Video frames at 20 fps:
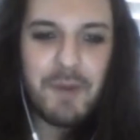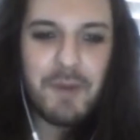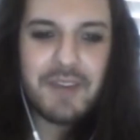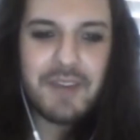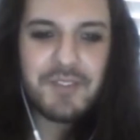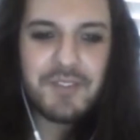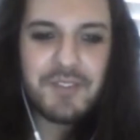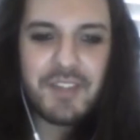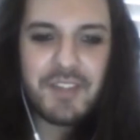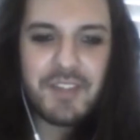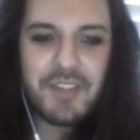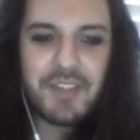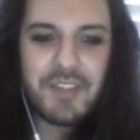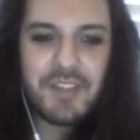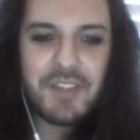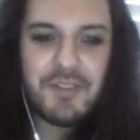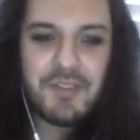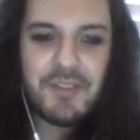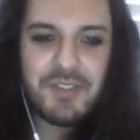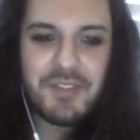about, me know. What
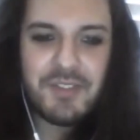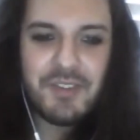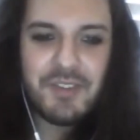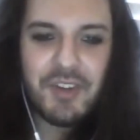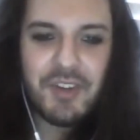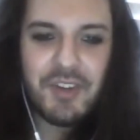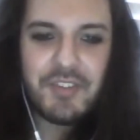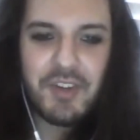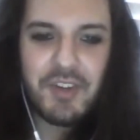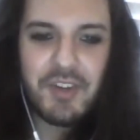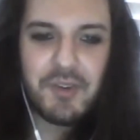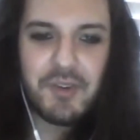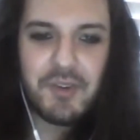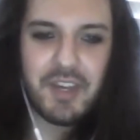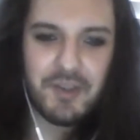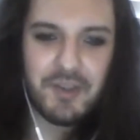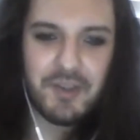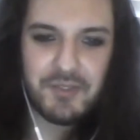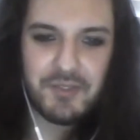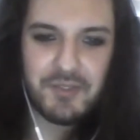about... You, you got
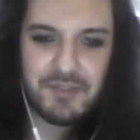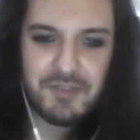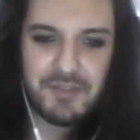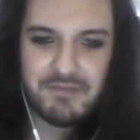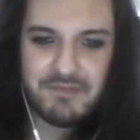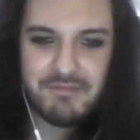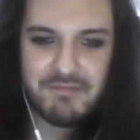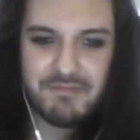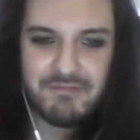Skullgirls.